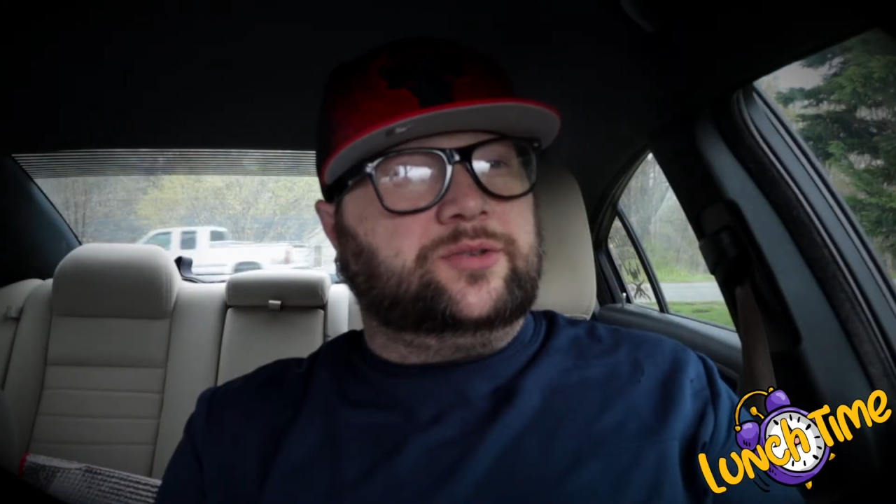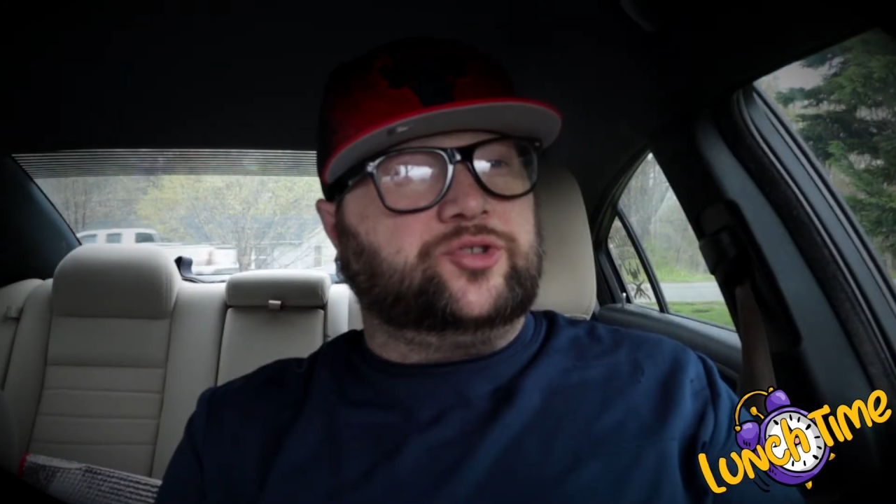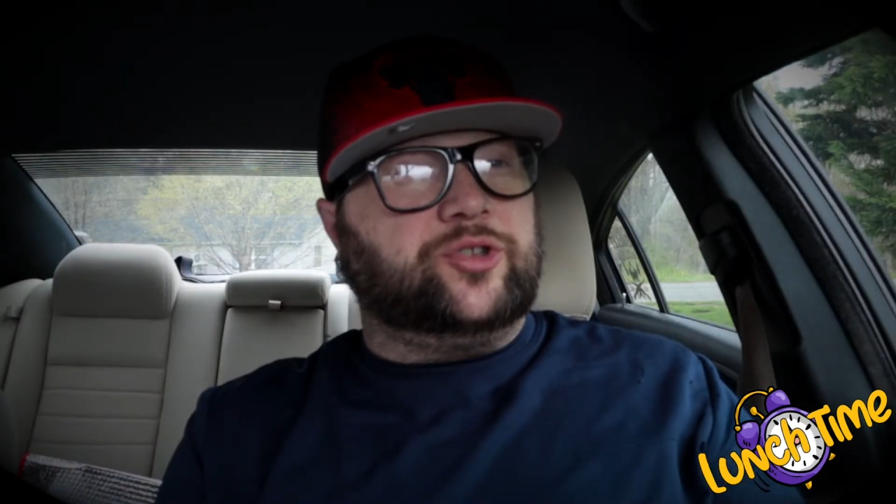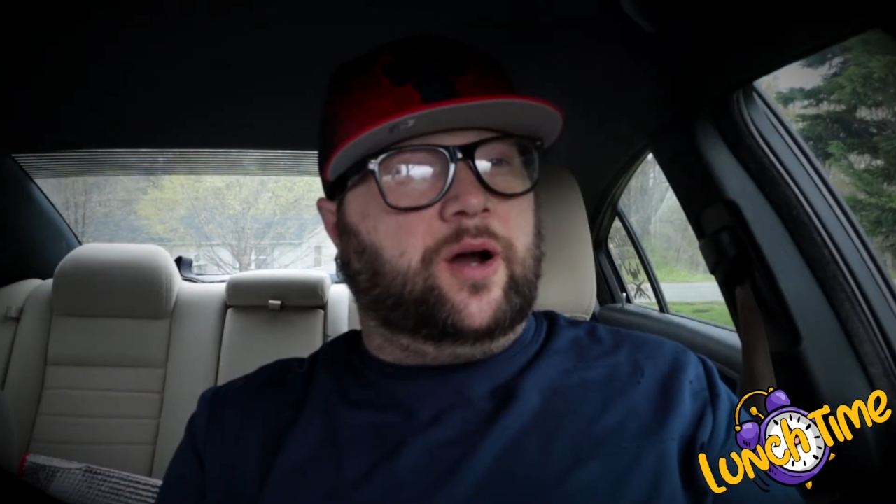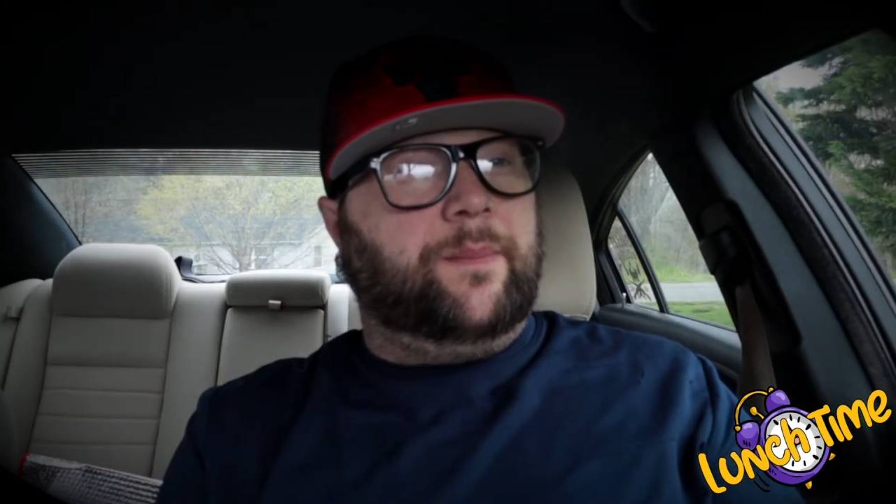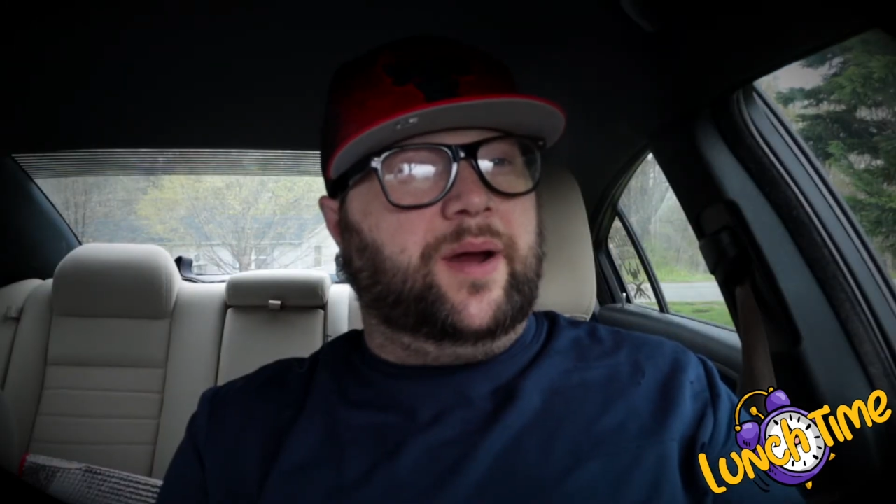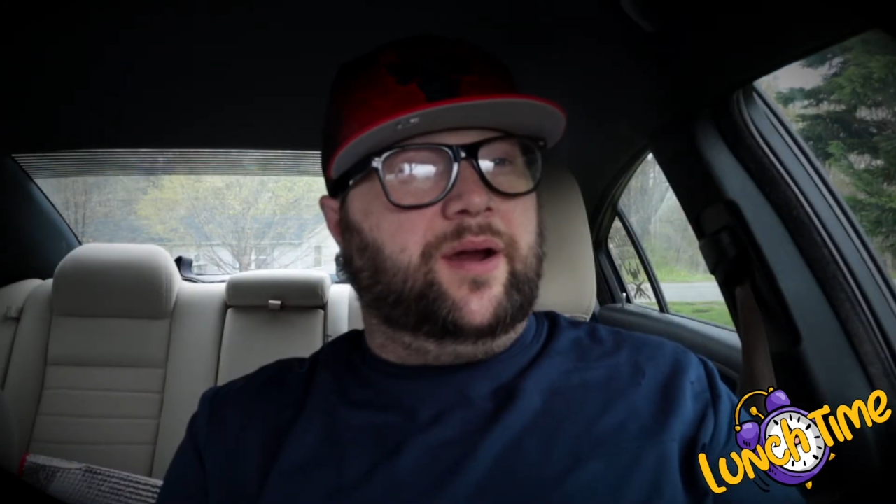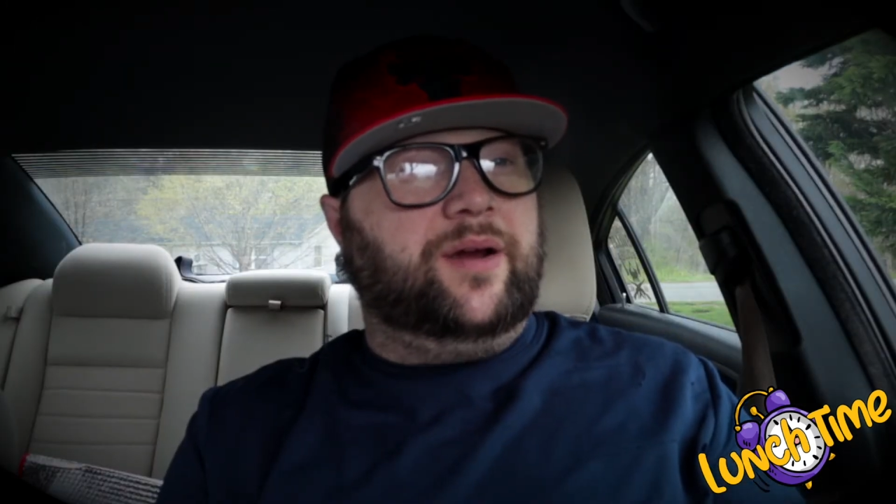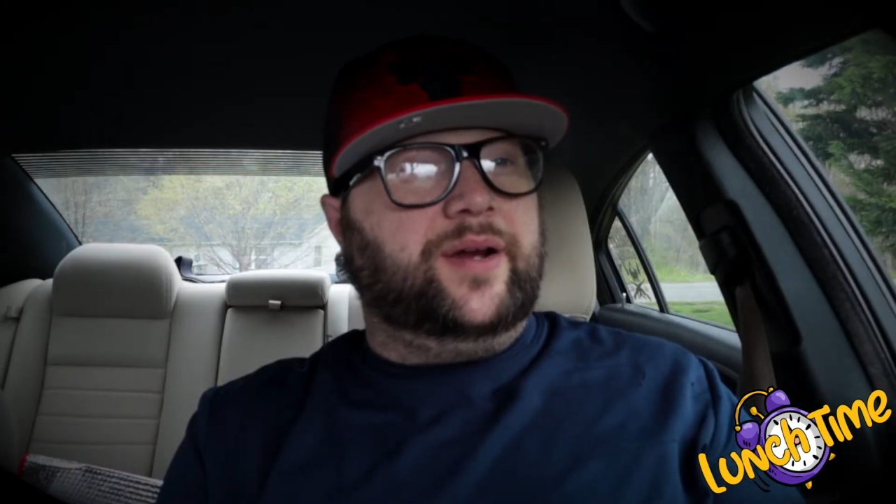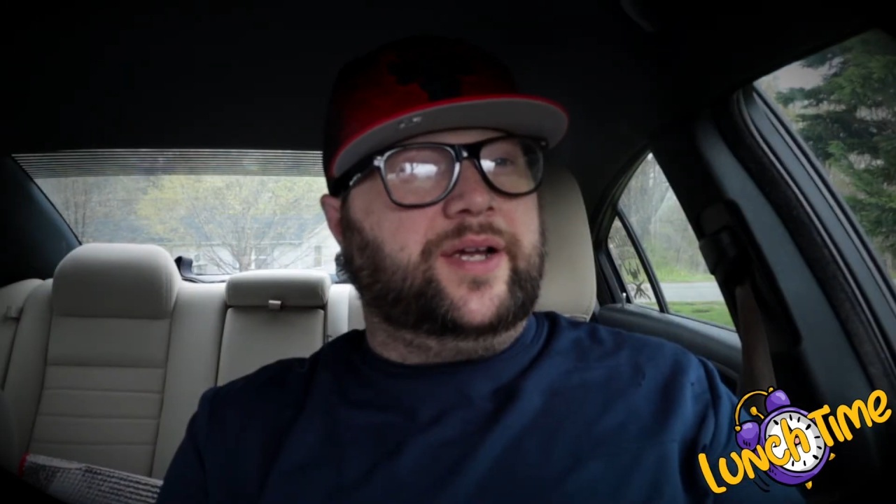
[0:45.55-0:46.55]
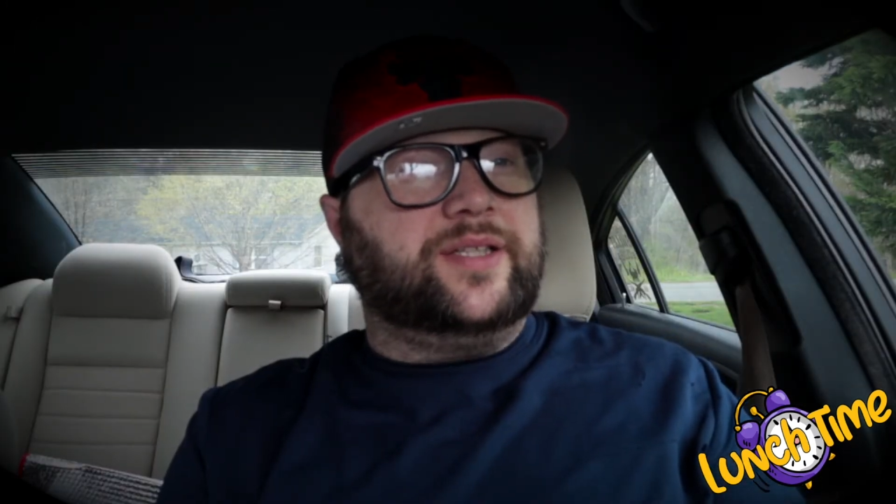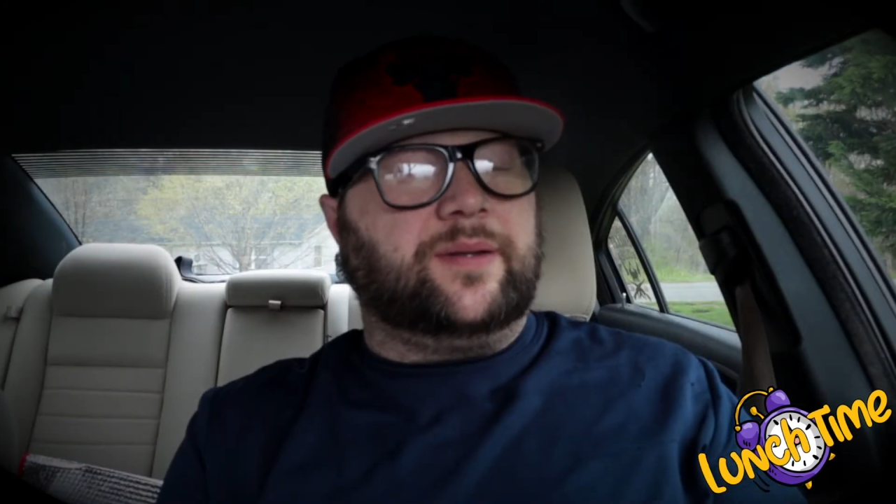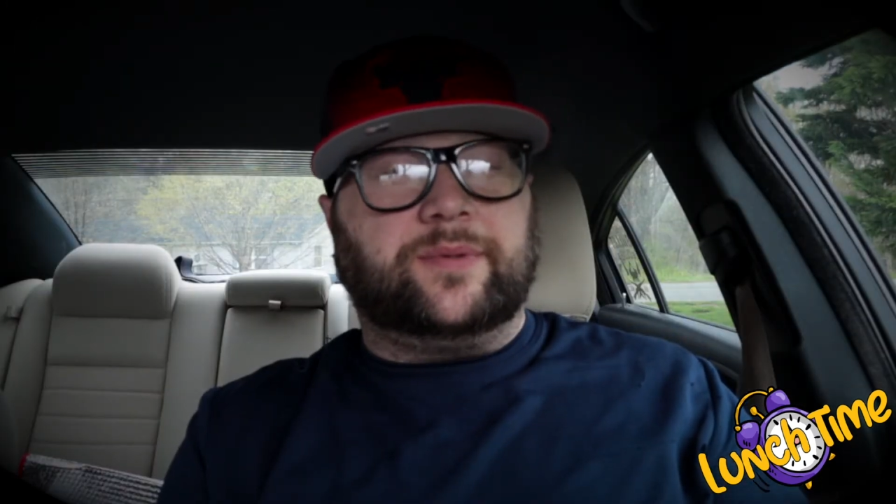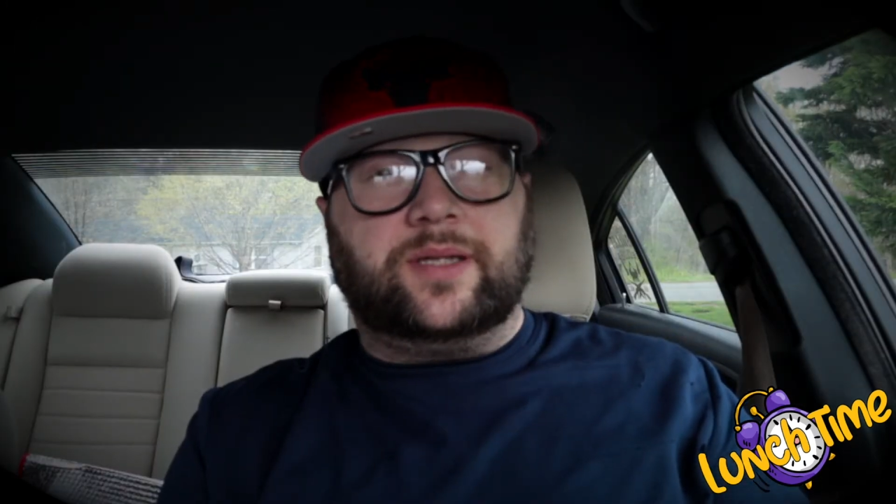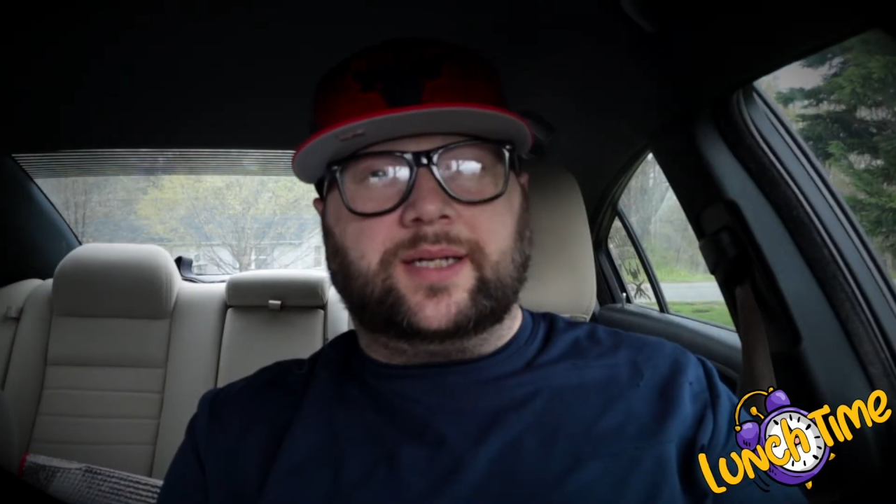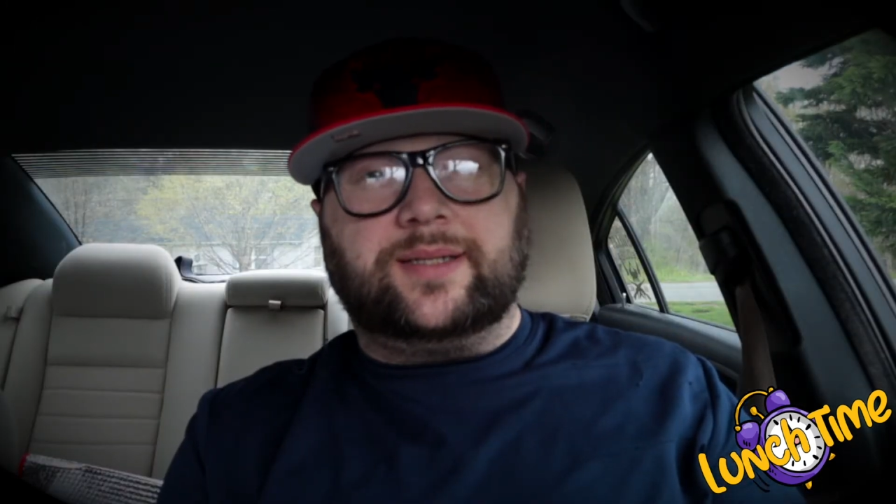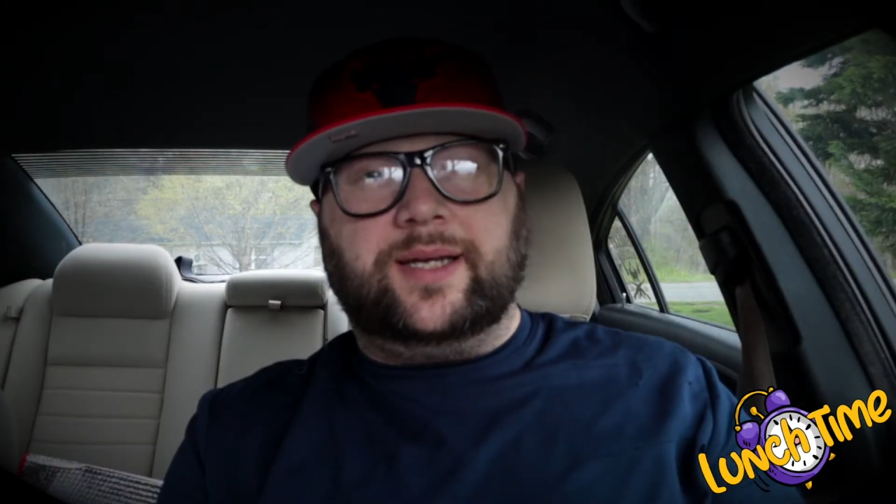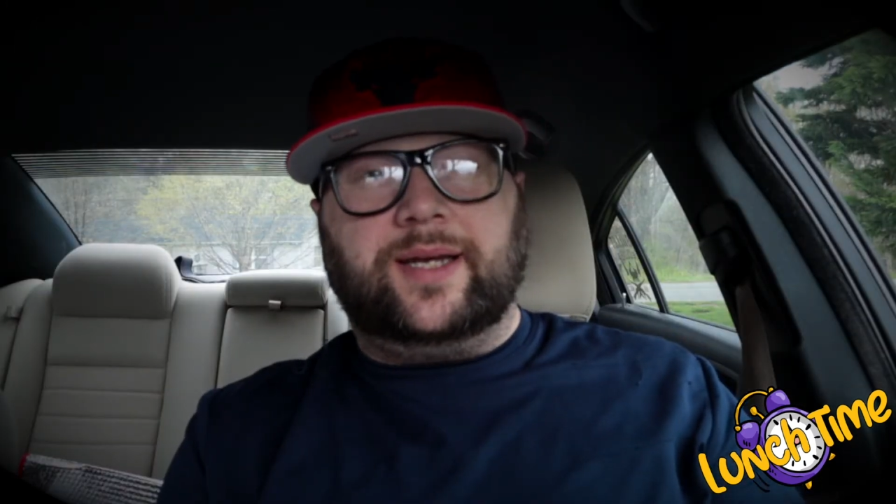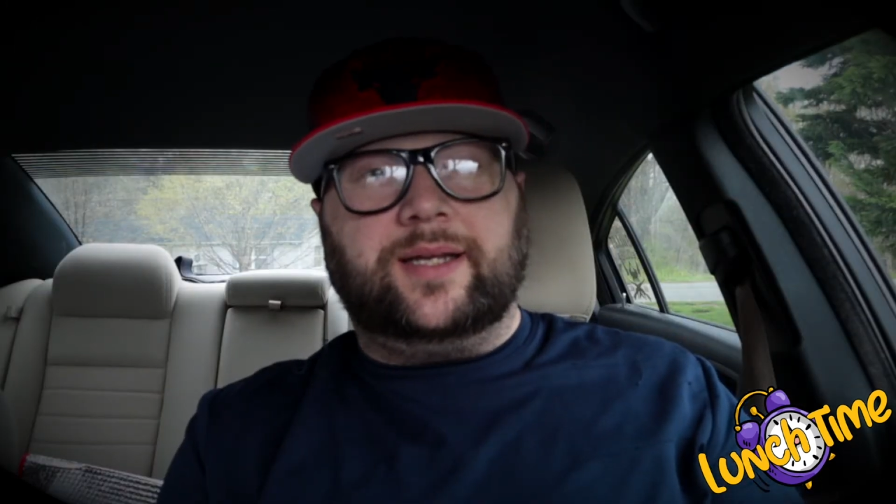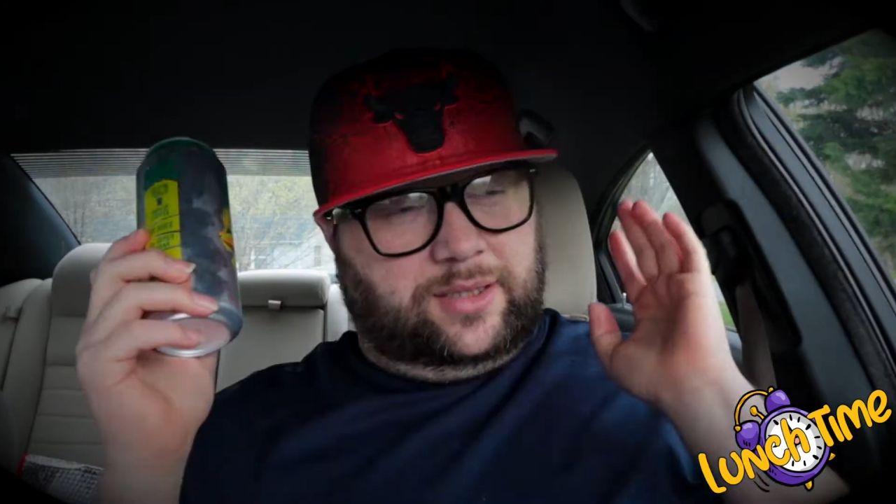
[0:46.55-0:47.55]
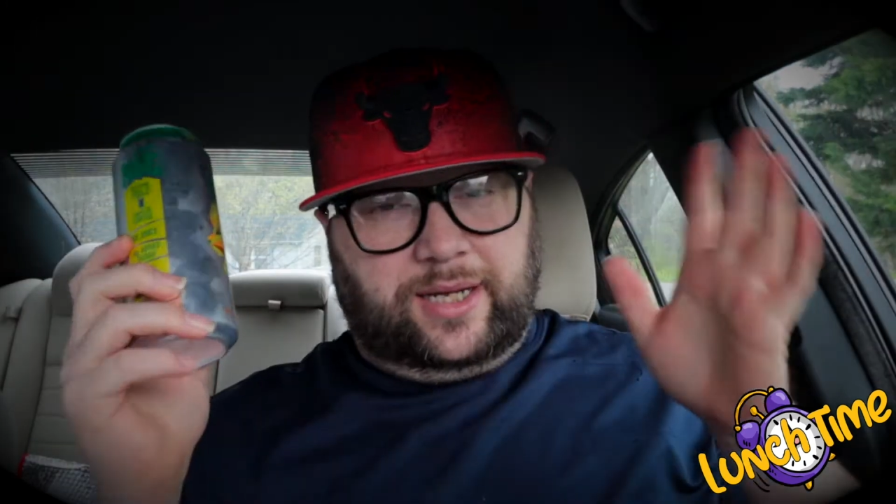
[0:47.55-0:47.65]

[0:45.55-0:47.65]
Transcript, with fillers: strawberry, something like that.